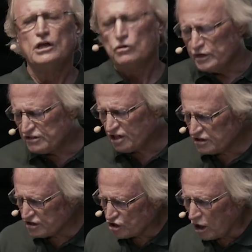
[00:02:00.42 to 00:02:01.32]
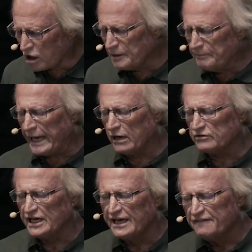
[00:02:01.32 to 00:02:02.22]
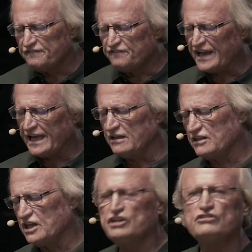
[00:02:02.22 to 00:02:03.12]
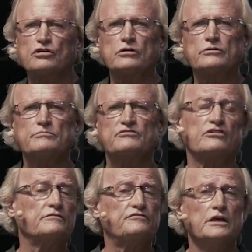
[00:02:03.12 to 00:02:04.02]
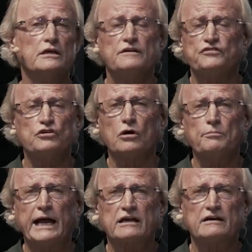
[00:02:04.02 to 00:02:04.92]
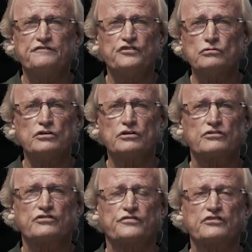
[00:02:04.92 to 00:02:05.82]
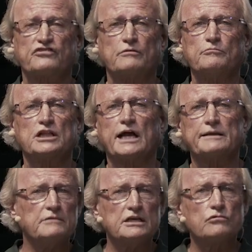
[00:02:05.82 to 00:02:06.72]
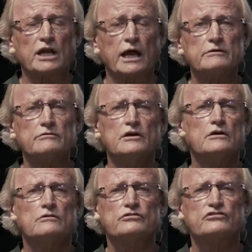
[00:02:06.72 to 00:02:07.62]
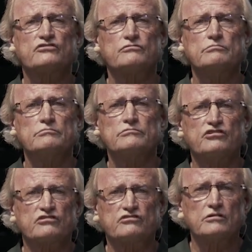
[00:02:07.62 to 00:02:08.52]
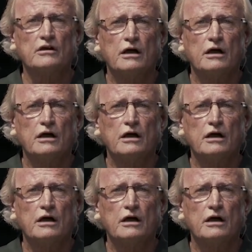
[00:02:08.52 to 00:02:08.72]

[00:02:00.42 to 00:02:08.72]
we tend to talk about faith in terms of, if you go back a few years for someone like me, when I was just